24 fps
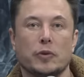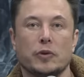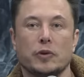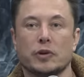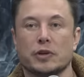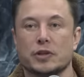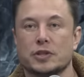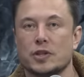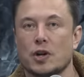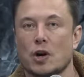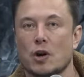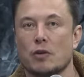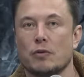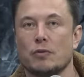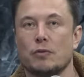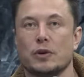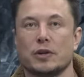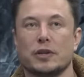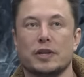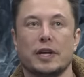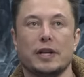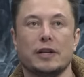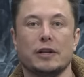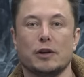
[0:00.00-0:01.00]
you can start off
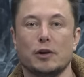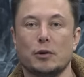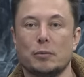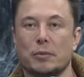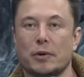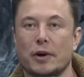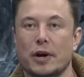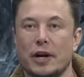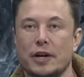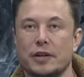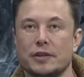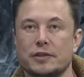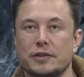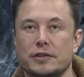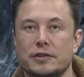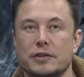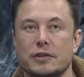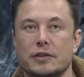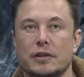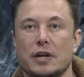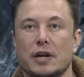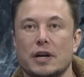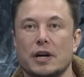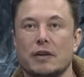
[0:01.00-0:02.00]
with a low price,
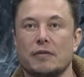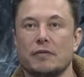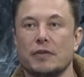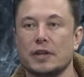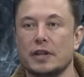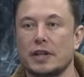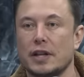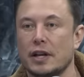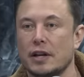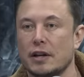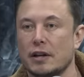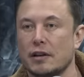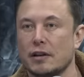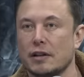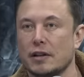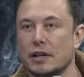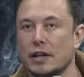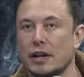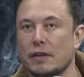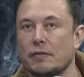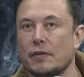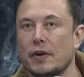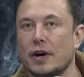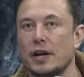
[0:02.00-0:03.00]
uh, but then
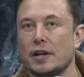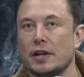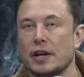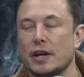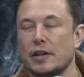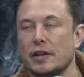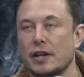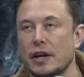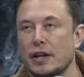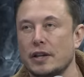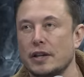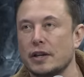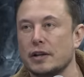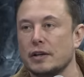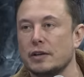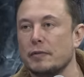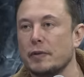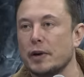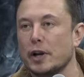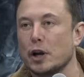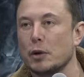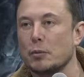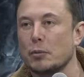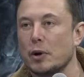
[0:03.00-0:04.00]
that price, and, and then
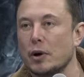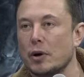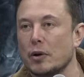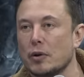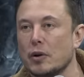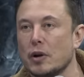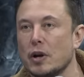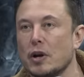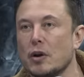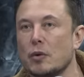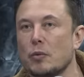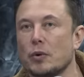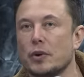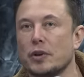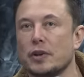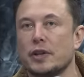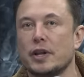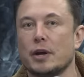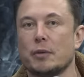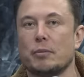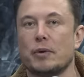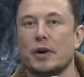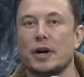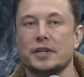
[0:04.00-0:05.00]
depending upon whether
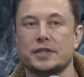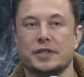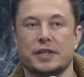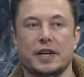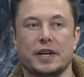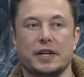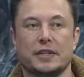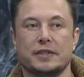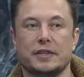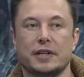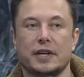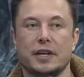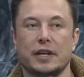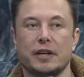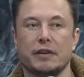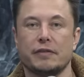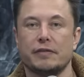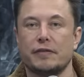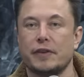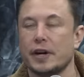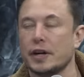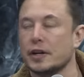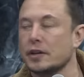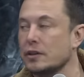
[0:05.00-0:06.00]
that price has any
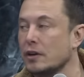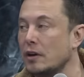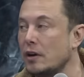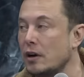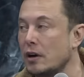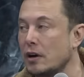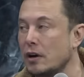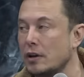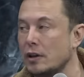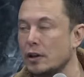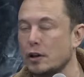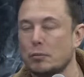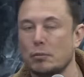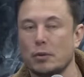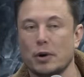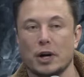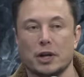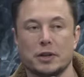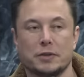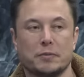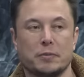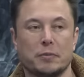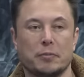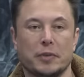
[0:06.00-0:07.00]
effect on the
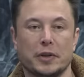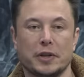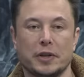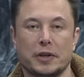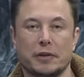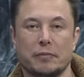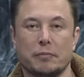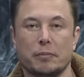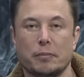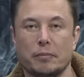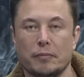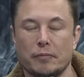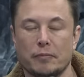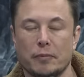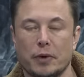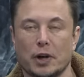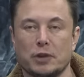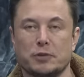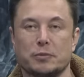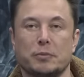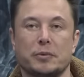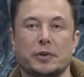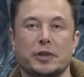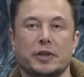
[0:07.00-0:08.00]
parts per million,
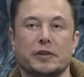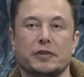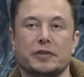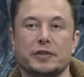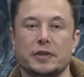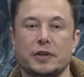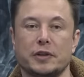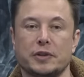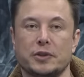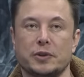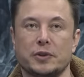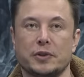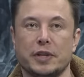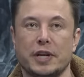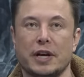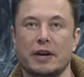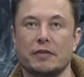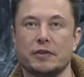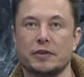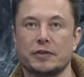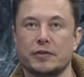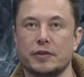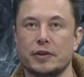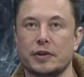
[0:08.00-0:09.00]
parts per million of C O two in the
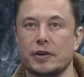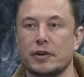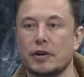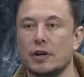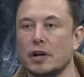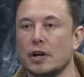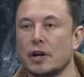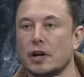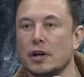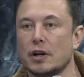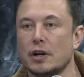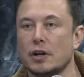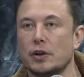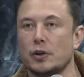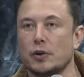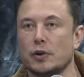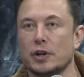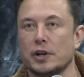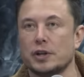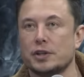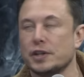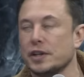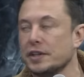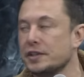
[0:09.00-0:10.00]
atmosphere, you
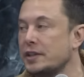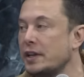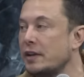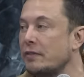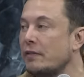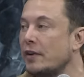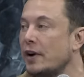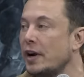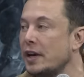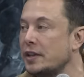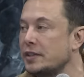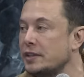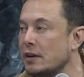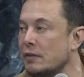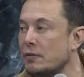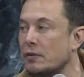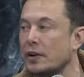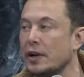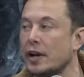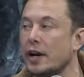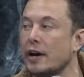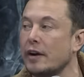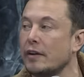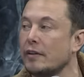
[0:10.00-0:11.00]
can adjust that price up
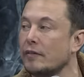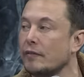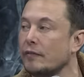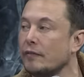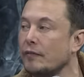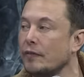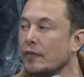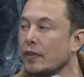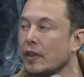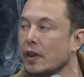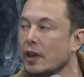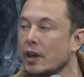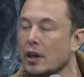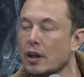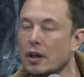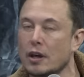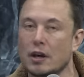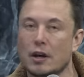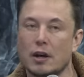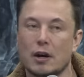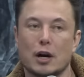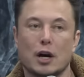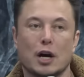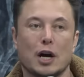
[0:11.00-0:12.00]
or down.
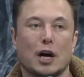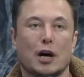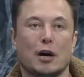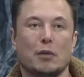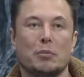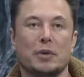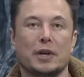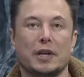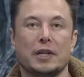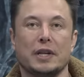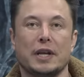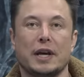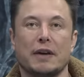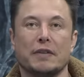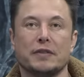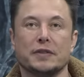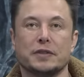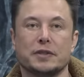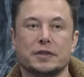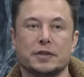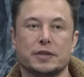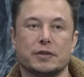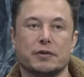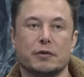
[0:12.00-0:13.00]
Uh, but in the
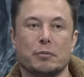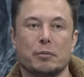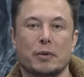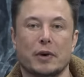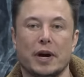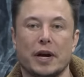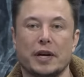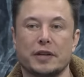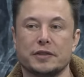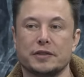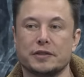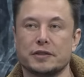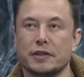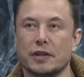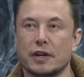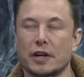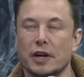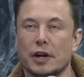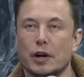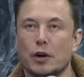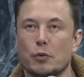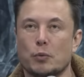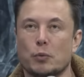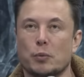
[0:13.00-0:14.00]
absence of a price,
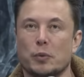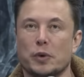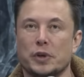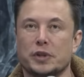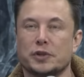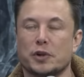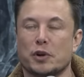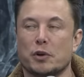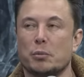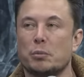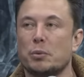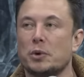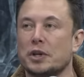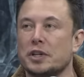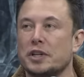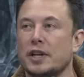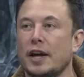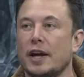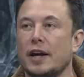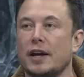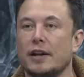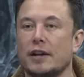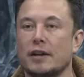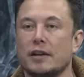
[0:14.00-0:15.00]
we sort of
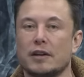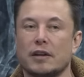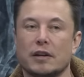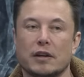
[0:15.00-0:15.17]
pretend